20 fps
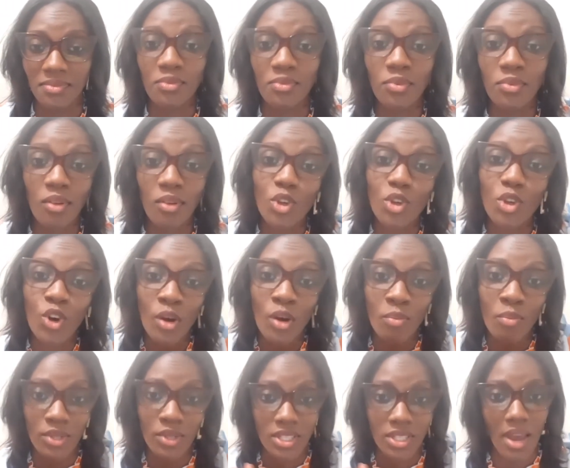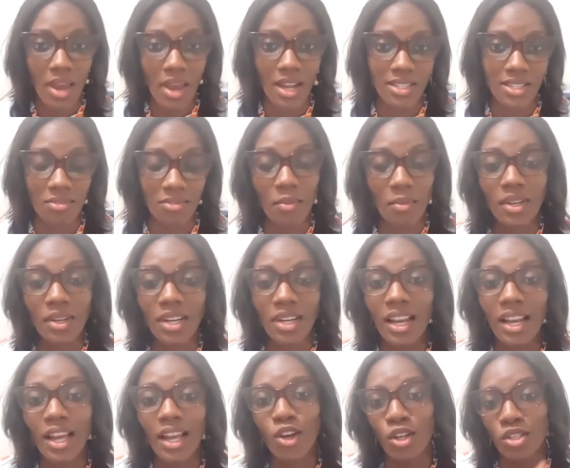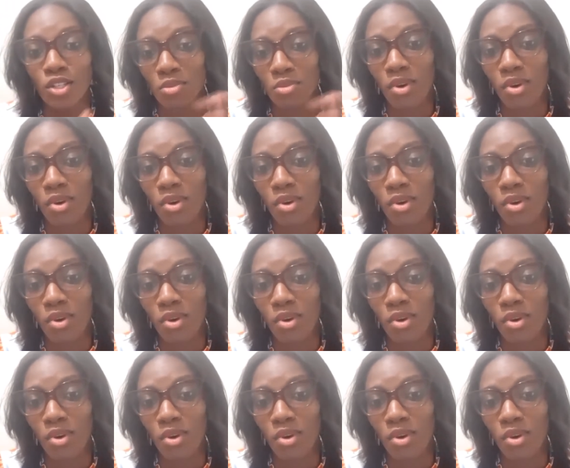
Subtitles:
From your perspective, I'm going to let Dr.